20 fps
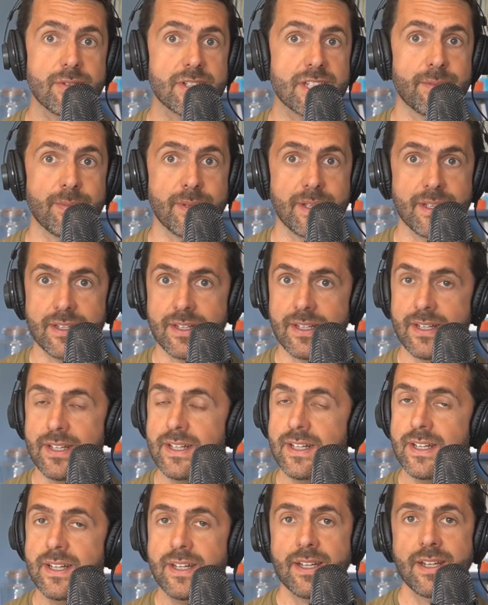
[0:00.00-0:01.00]
It was a bit
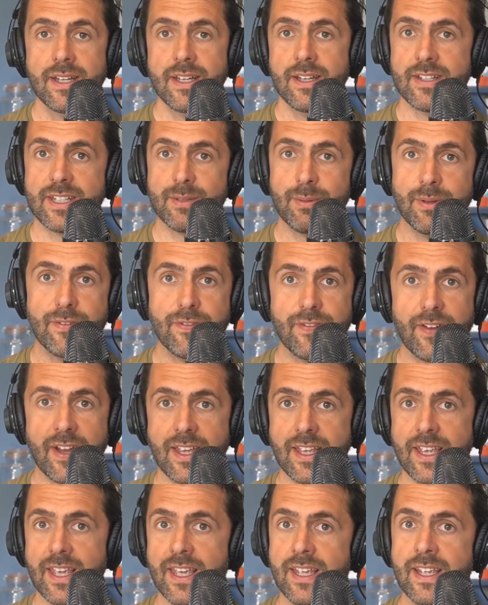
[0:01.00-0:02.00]
you know, it's a bit
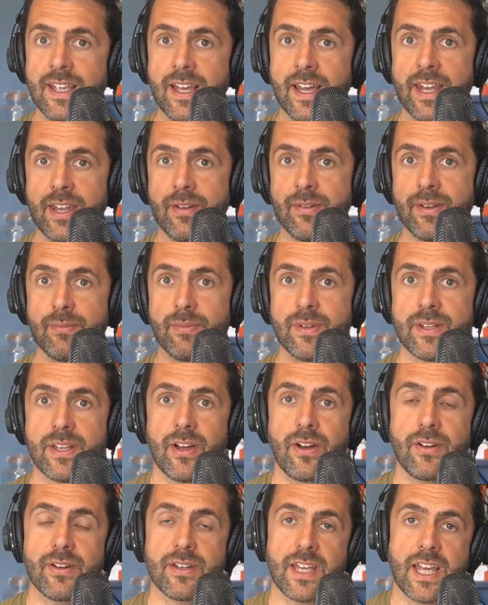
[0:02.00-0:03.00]
flaky and they were like, we
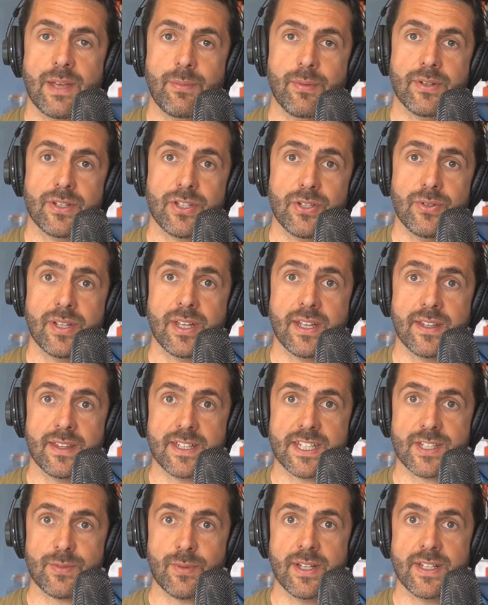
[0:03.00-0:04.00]
can't keep on doing it
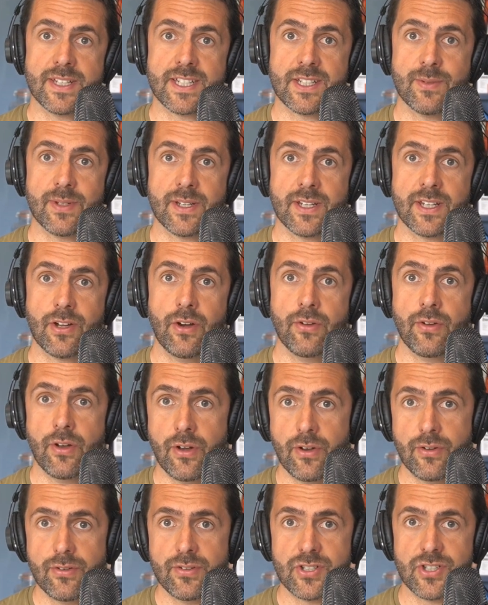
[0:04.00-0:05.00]
this way. So we're going to go on
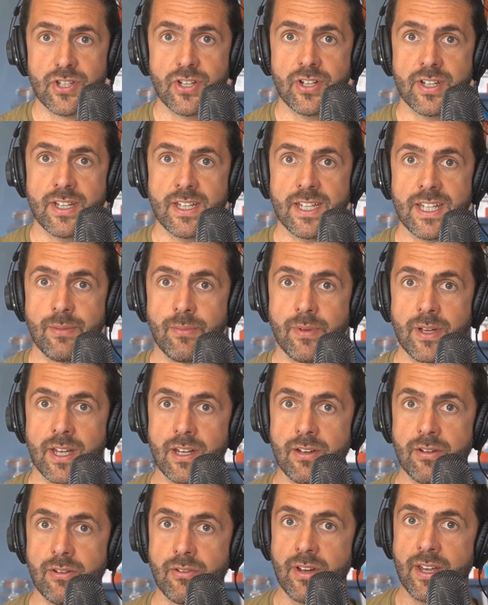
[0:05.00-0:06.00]
a long journey and we're
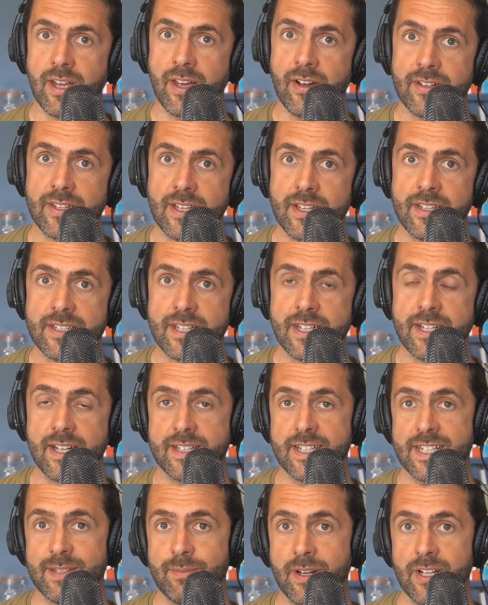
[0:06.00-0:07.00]
going to create identity and
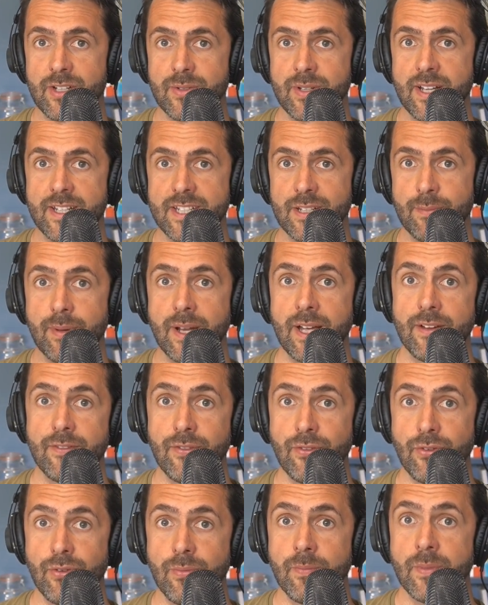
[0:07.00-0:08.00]
access management as a
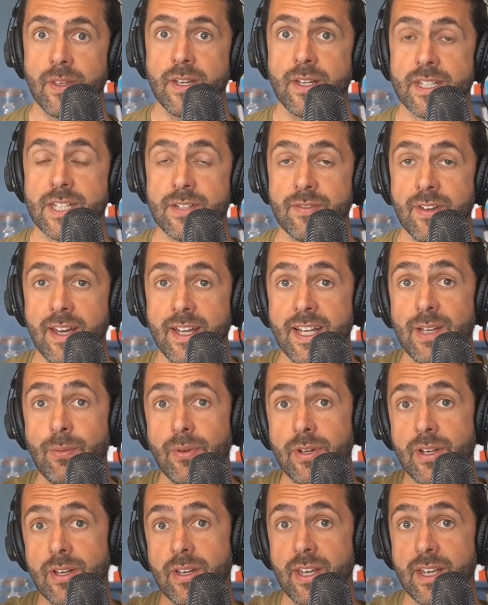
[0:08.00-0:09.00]
platform. So that
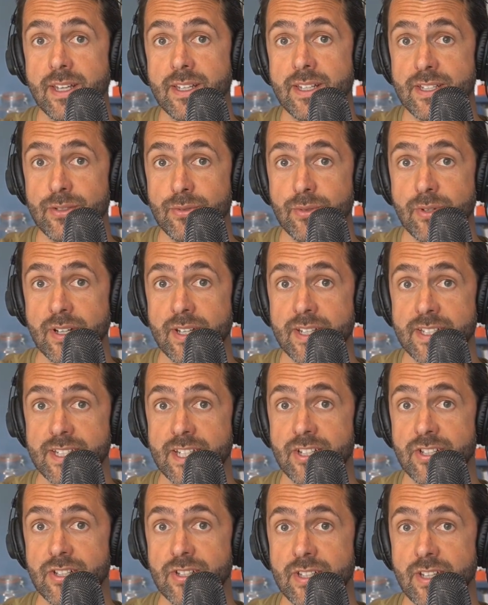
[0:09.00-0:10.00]
anyone in, in this
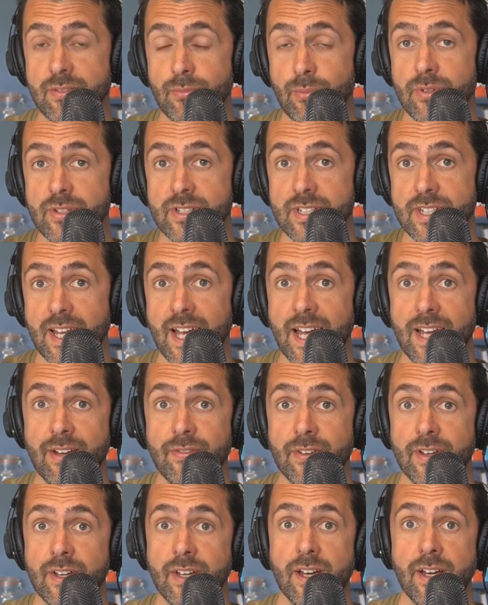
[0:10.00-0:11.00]
organization that wants to
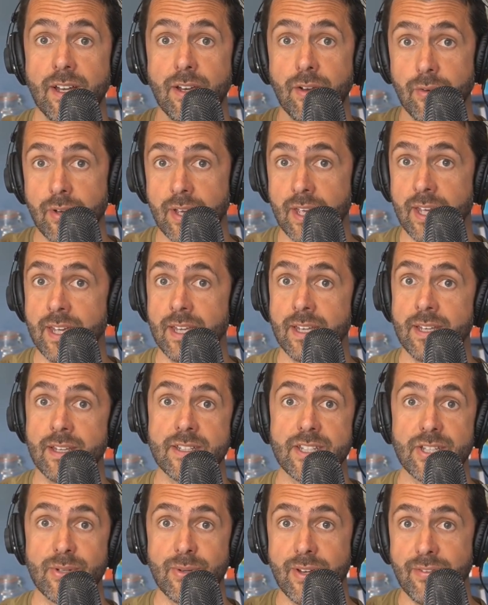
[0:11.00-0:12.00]
have a login
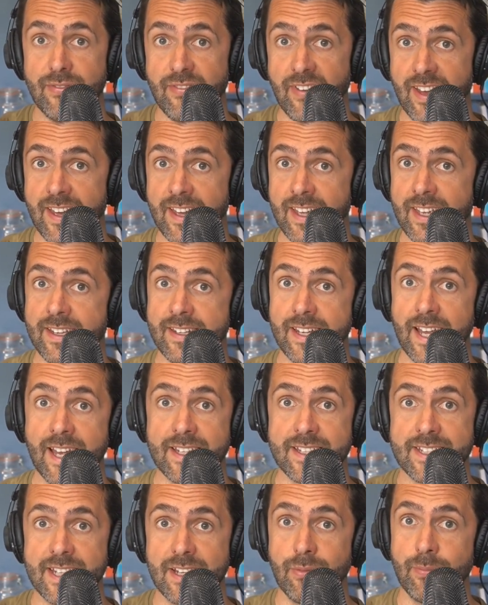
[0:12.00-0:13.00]
and 2FA and
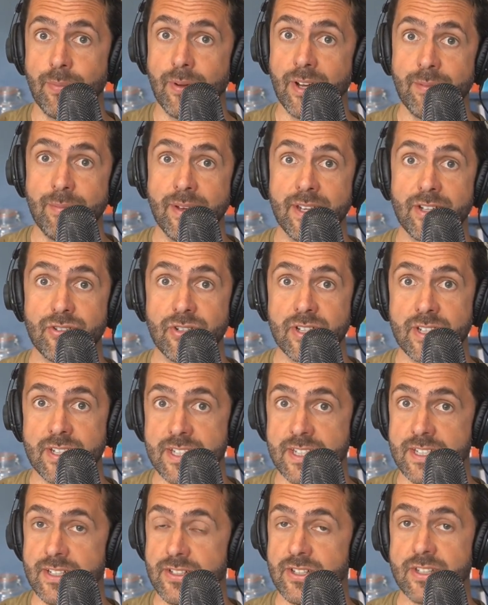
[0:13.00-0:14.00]
etc
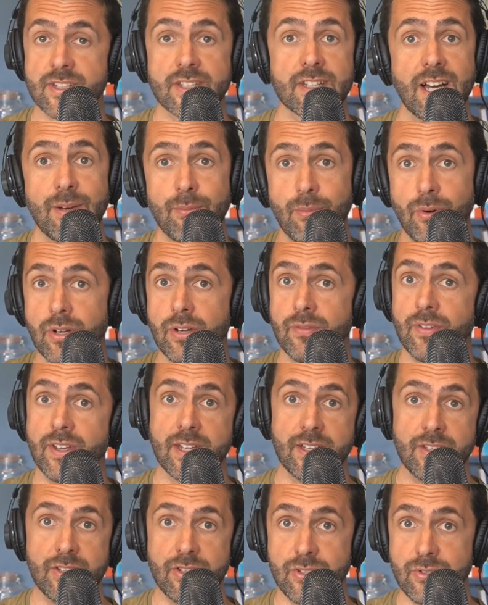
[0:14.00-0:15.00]
biometrics can just come on,
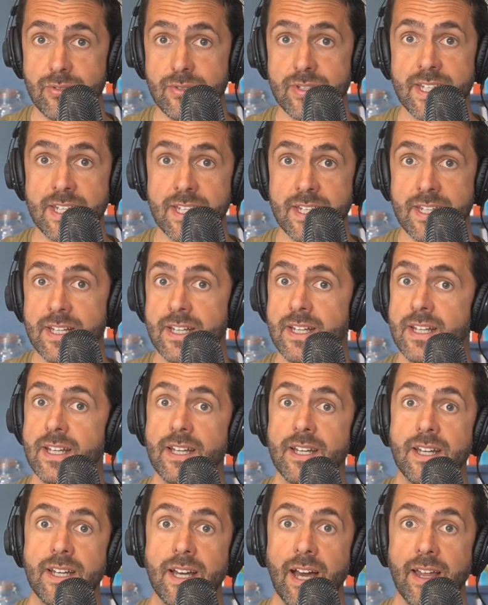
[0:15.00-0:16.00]
they can use it
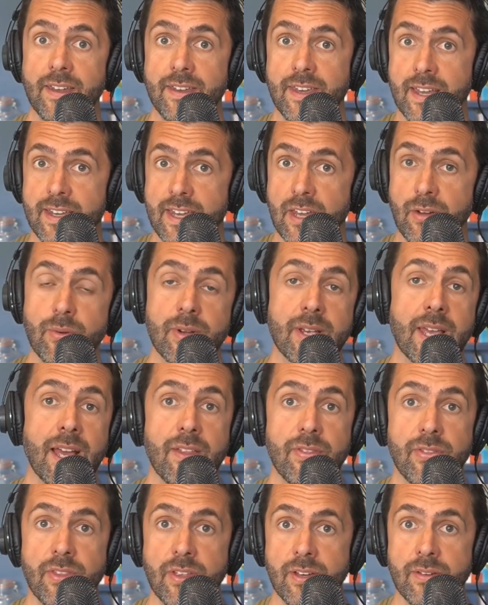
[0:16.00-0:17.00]
and then they will
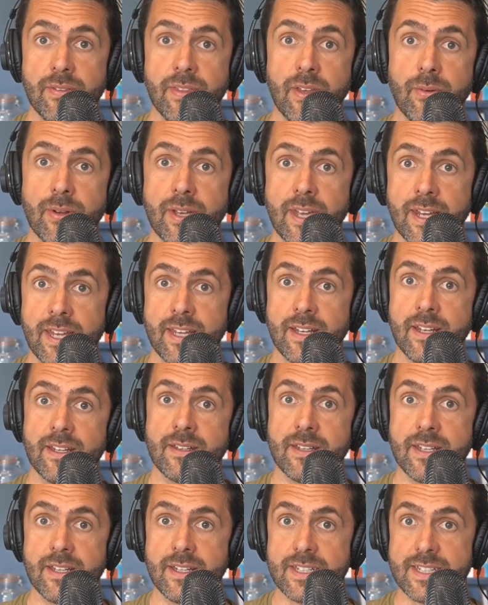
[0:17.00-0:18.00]
get the they will get it in
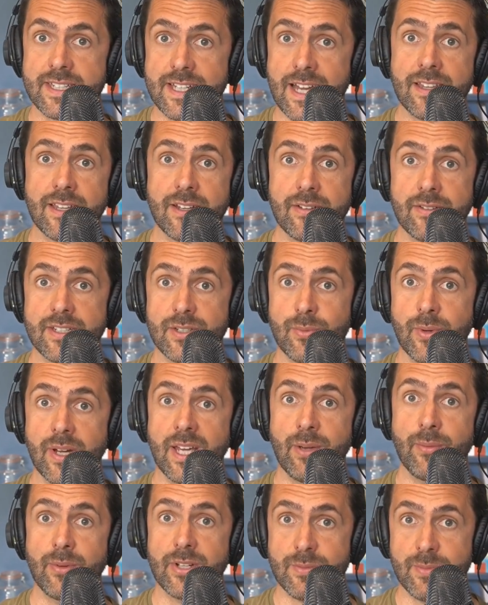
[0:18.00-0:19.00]
a, in a standardized
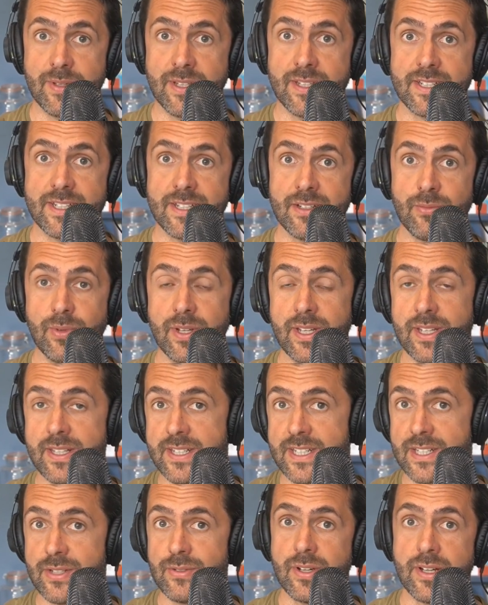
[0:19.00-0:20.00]
way which means that we
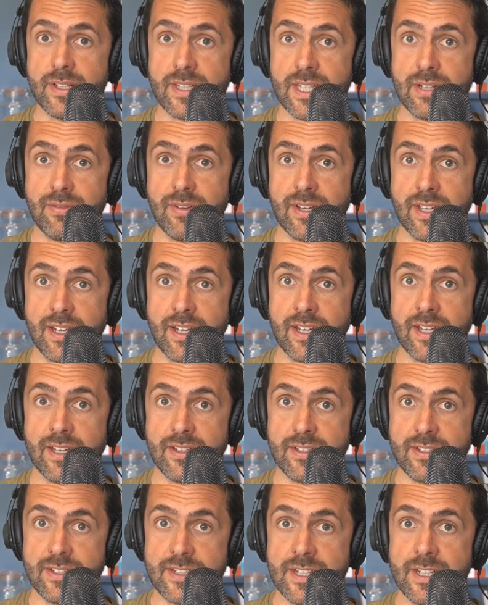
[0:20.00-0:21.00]
can still go to the
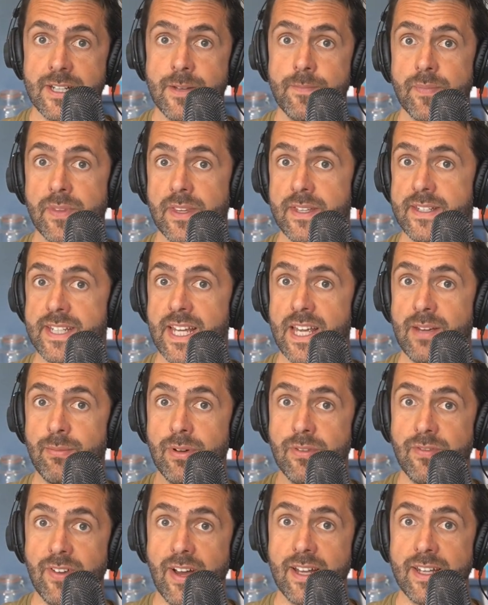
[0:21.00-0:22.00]
regulators and say
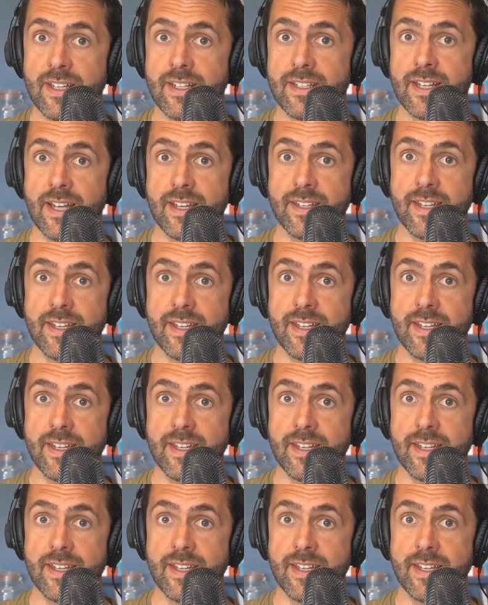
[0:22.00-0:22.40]
we're valid.